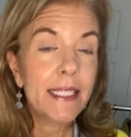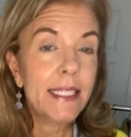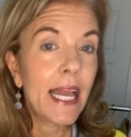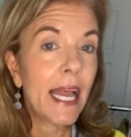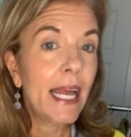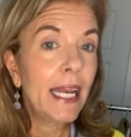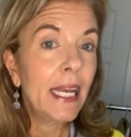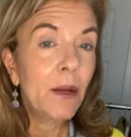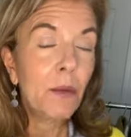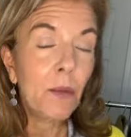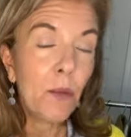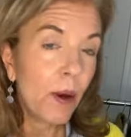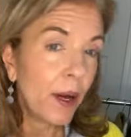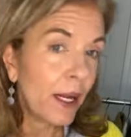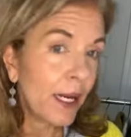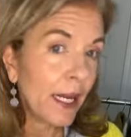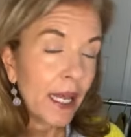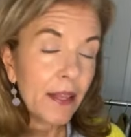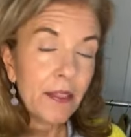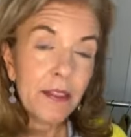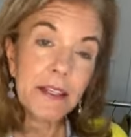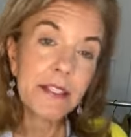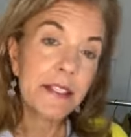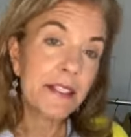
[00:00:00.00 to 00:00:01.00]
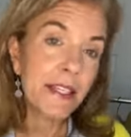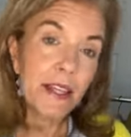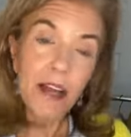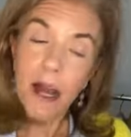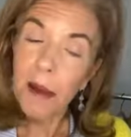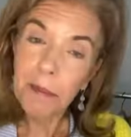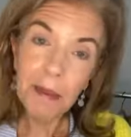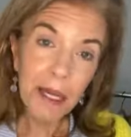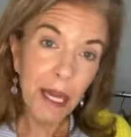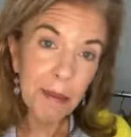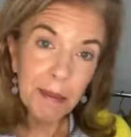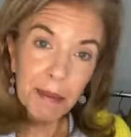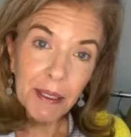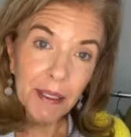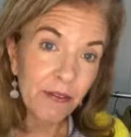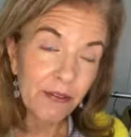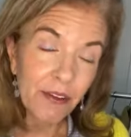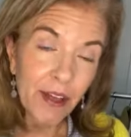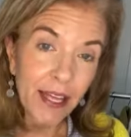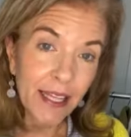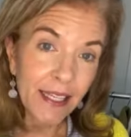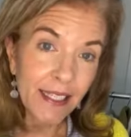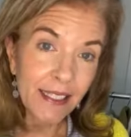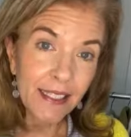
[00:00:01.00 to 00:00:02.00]
Is anyone at this
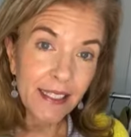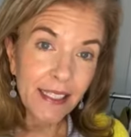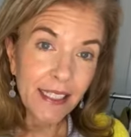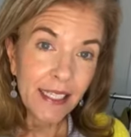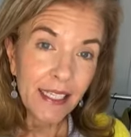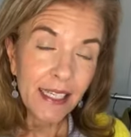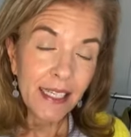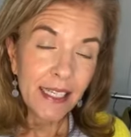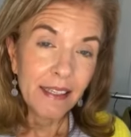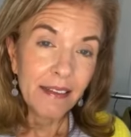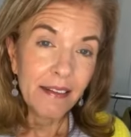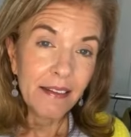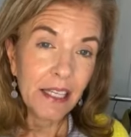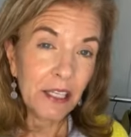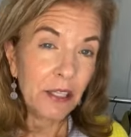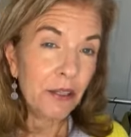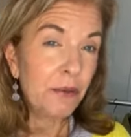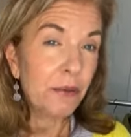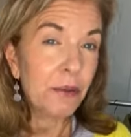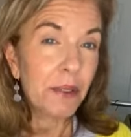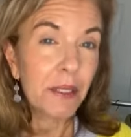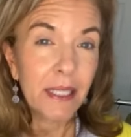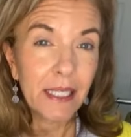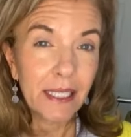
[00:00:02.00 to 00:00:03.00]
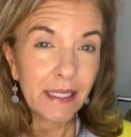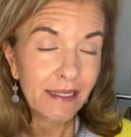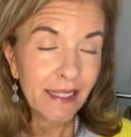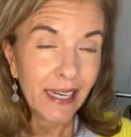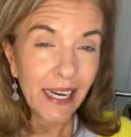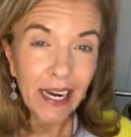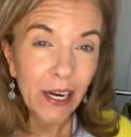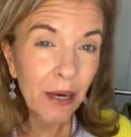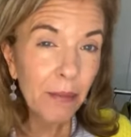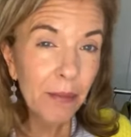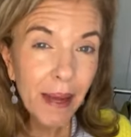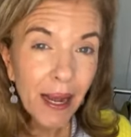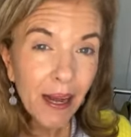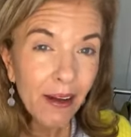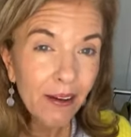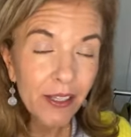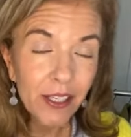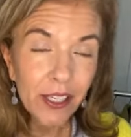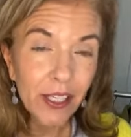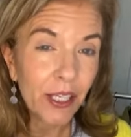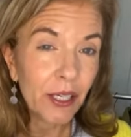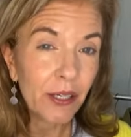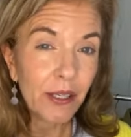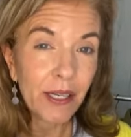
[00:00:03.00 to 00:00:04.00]
upcoming event that you really care
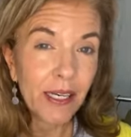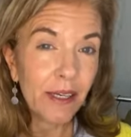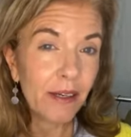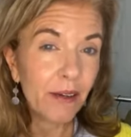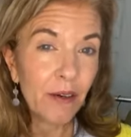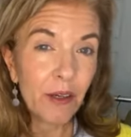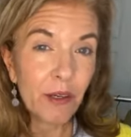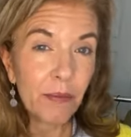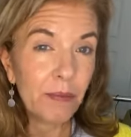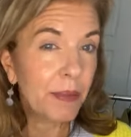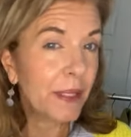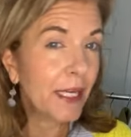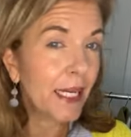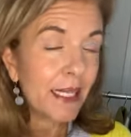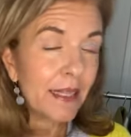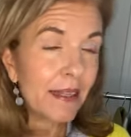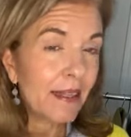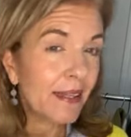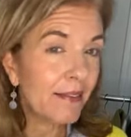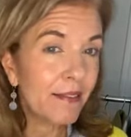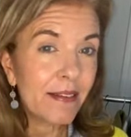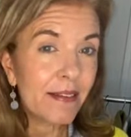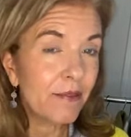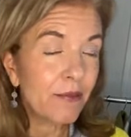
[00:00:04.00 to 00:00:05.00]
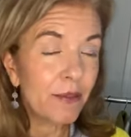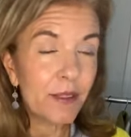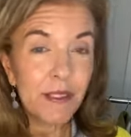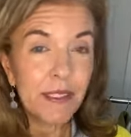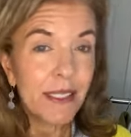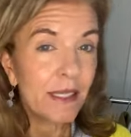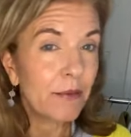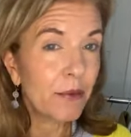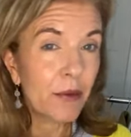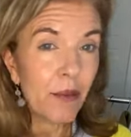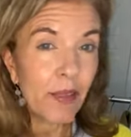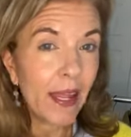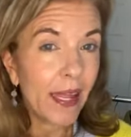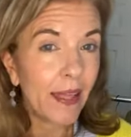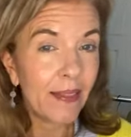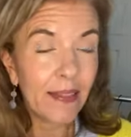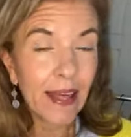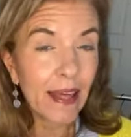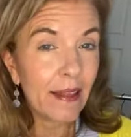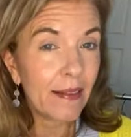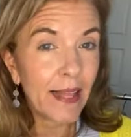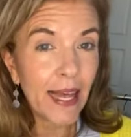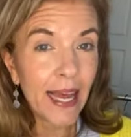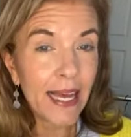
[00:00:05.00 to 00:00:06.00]
about going to be at the was were
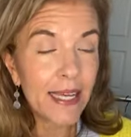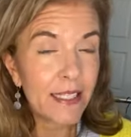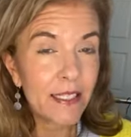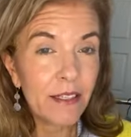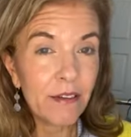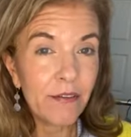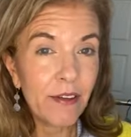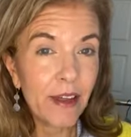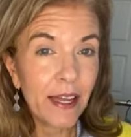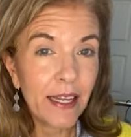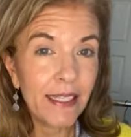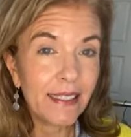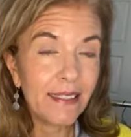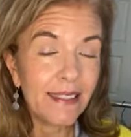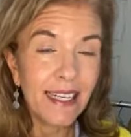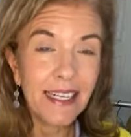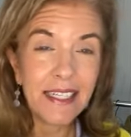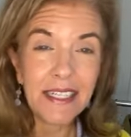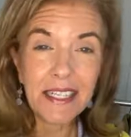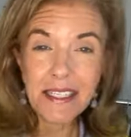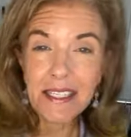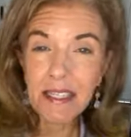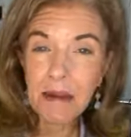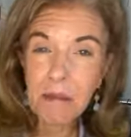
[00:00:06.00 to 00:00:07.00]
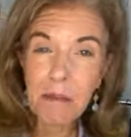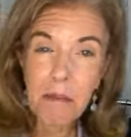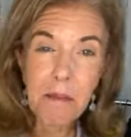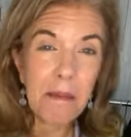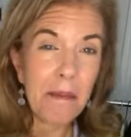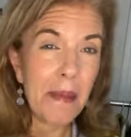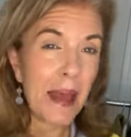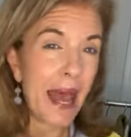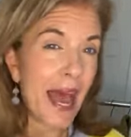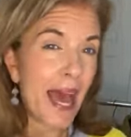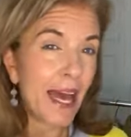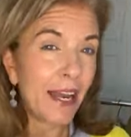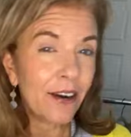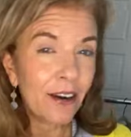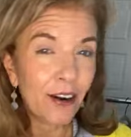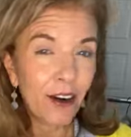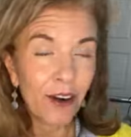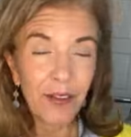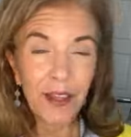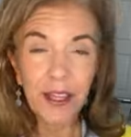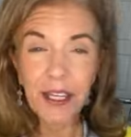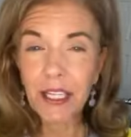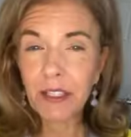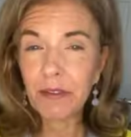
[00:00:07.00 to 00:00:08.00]
they at that last event and does it
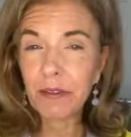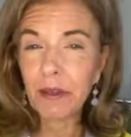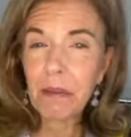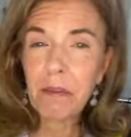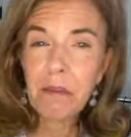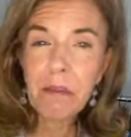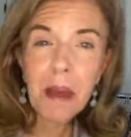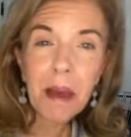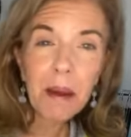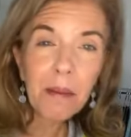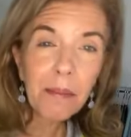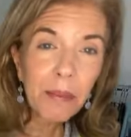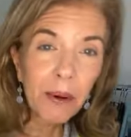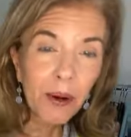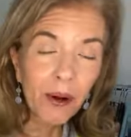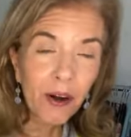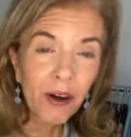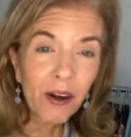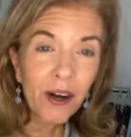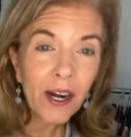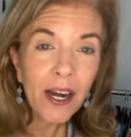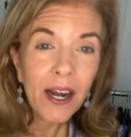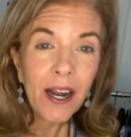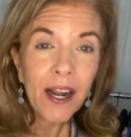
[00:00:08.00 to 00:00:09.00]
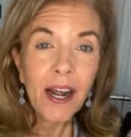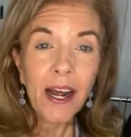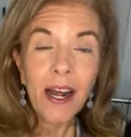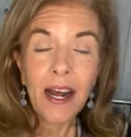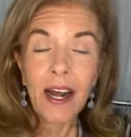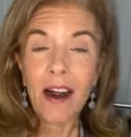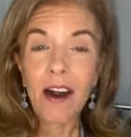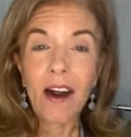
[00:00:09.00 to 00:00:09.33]
matter are they going to remember